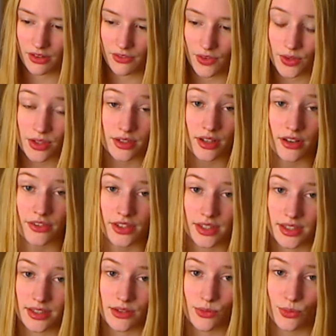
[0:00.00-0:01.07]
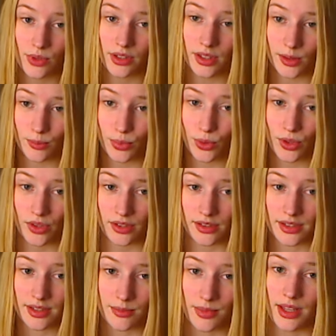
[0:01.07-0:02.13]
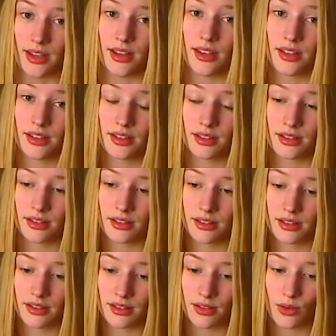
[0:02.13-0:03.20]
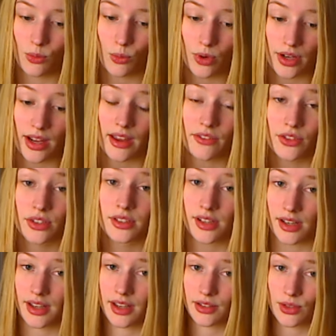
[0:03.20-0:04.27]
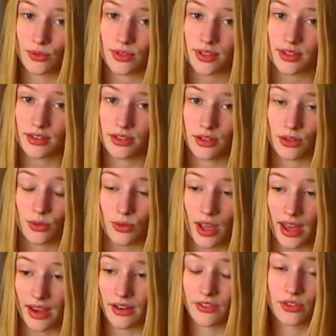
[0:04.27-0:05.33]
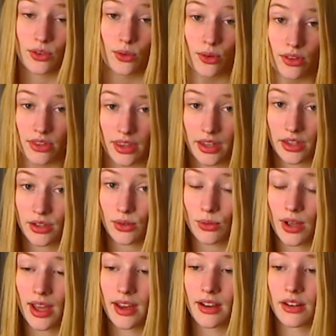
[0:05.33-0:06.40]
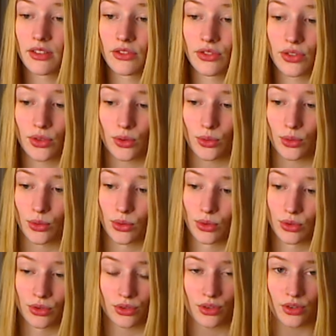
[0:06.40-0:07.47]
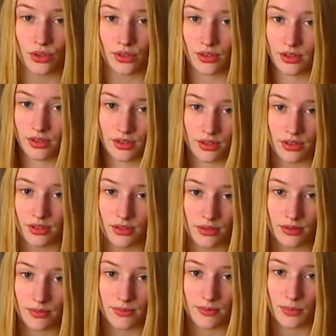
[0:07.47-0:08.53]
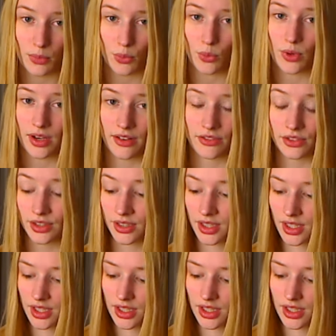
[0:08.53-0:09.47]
First off, and this is really important to me, whatever diagnosis you have or think you have or whatever,